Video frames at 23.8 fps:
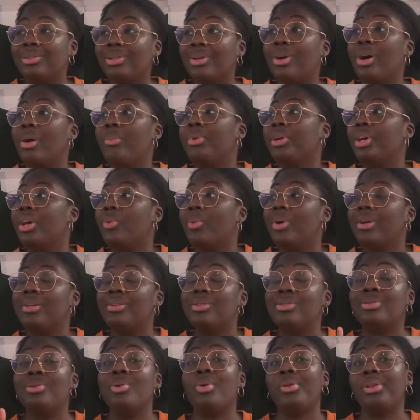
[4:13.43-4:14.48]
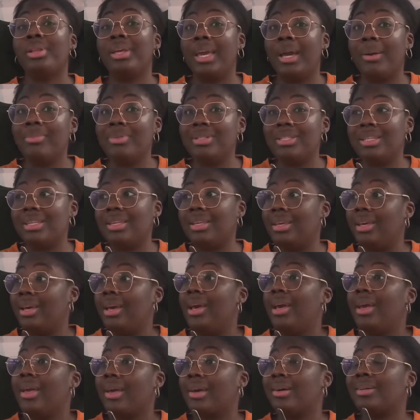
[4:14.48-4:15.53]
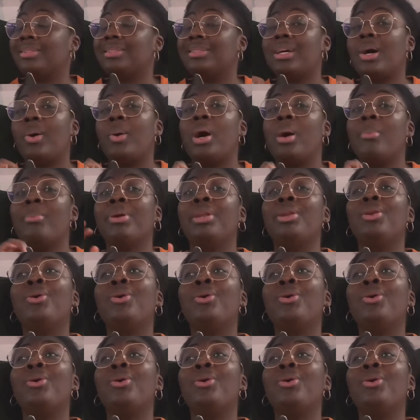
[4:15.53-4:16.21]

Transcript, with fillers: to come here when it's totally empty because now I'm